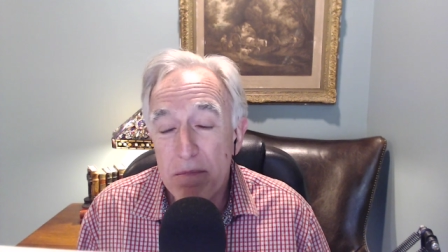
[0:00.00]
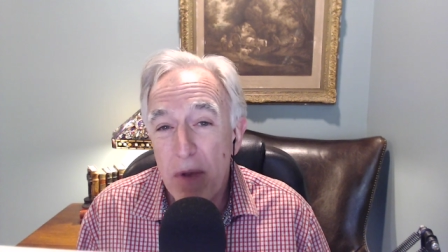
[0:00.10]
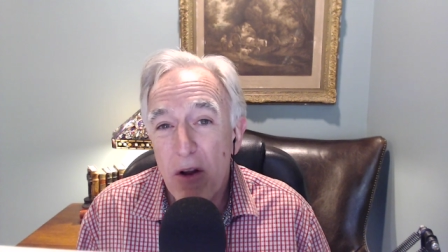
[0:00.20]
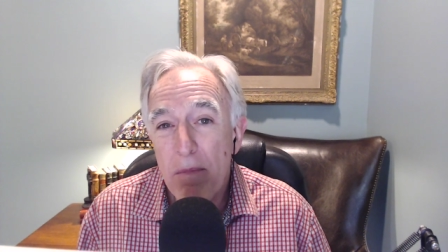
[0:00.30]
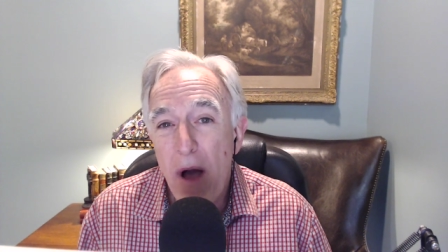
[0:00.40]

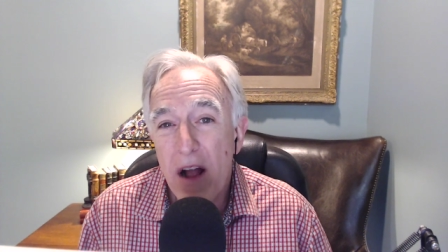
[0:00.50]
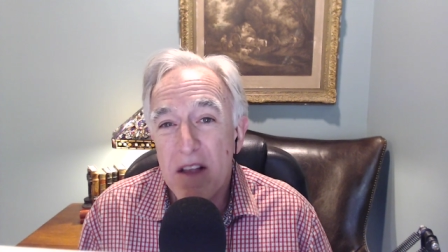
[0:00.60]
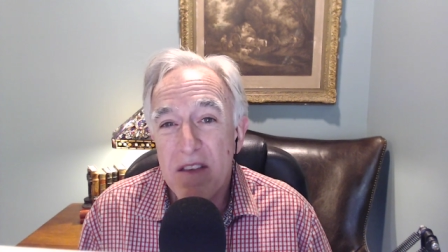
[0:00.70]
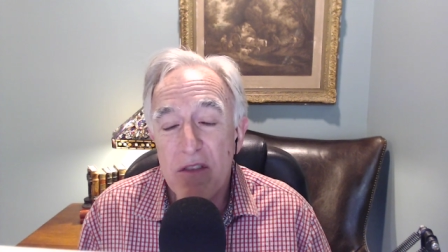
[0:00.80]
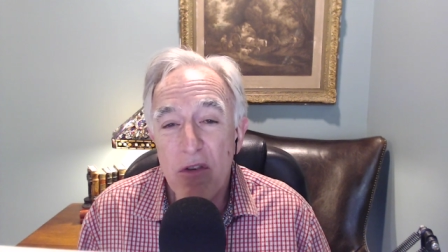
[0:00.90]
Bigger
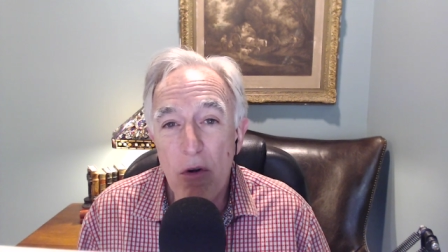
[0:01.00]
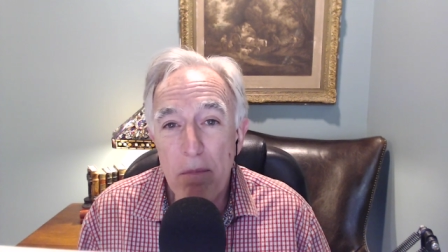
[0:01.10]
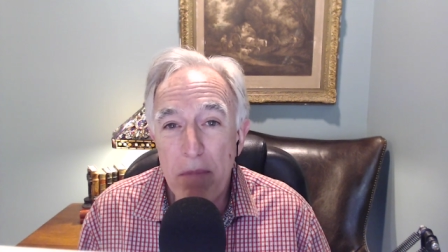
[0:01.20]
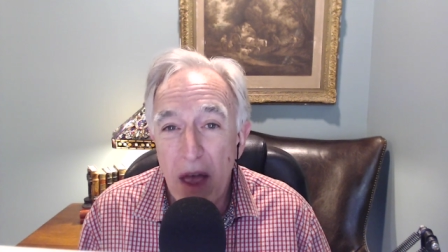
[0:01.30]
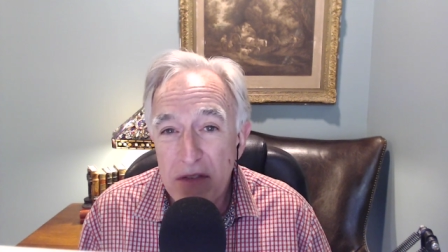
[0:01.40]
Pockets is your
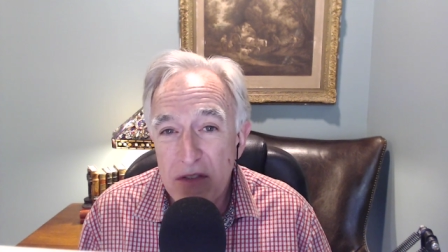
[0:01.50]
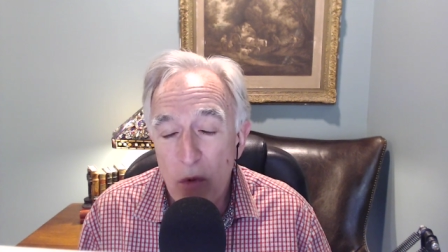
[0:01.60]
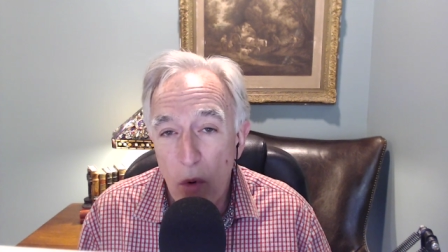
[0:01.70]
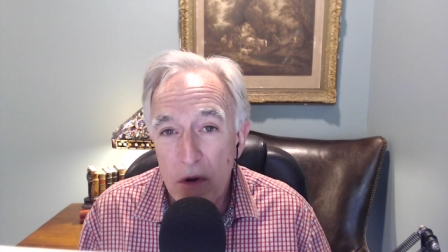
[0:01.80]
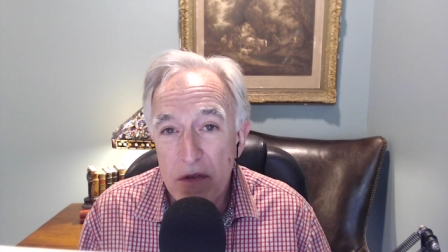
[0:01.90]
best
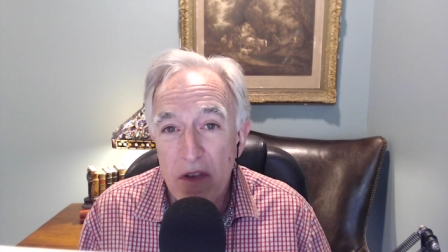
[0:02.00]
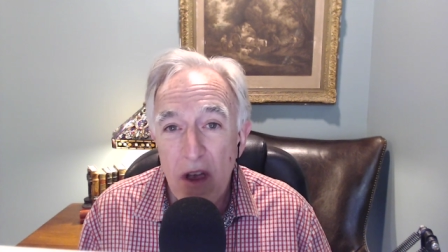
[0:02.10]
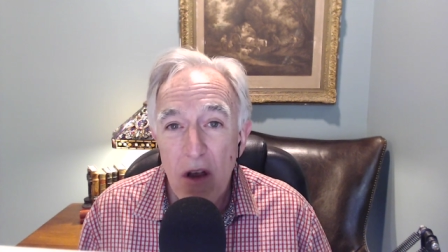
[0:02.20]
source